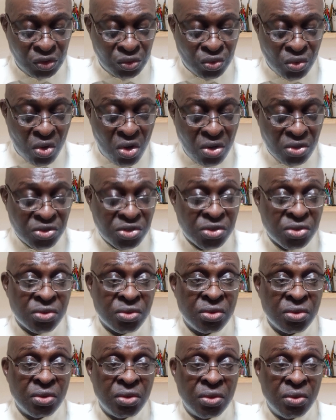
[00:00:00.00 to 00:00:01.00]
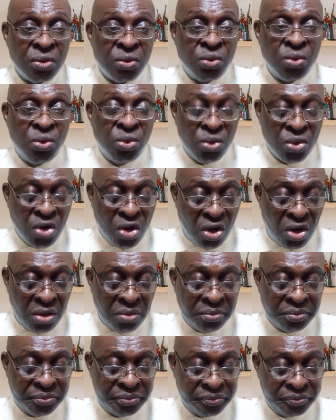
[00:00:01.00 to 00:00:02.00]
trucks who
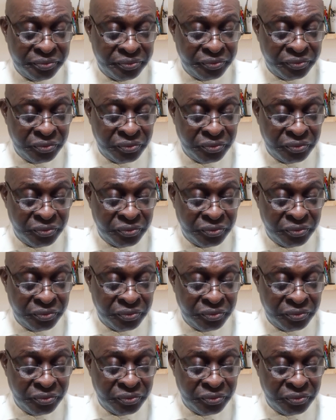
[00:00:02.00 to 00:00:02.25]
come